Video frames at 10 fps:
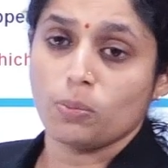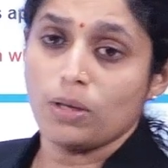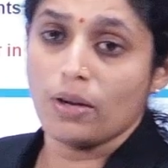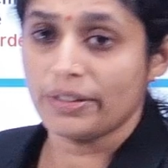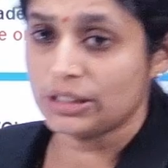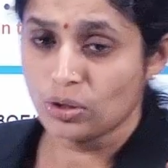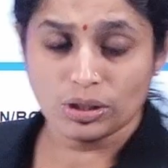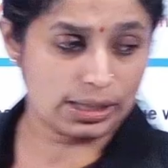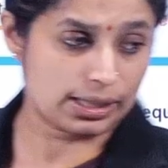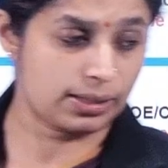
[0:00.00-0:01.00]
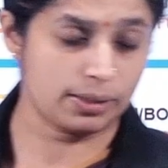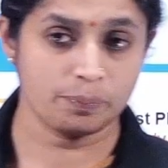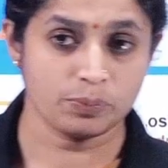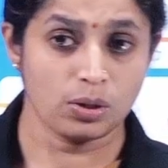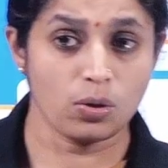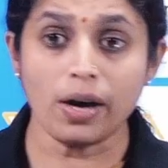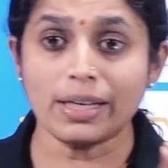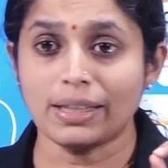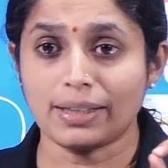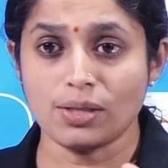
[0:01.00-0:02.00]
bill of exchange or check, not
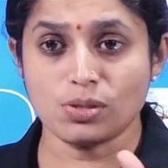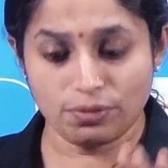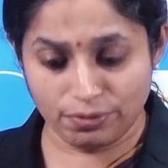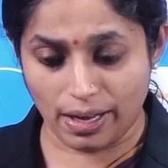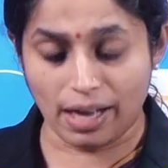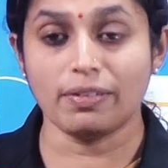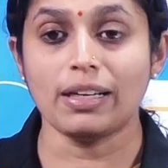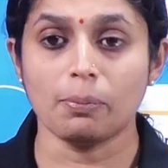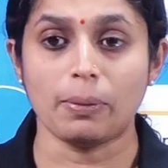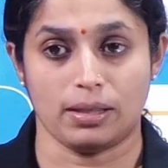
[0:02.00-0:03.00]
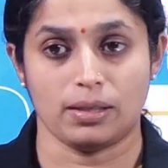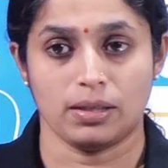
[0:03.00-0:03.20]
in the case of available.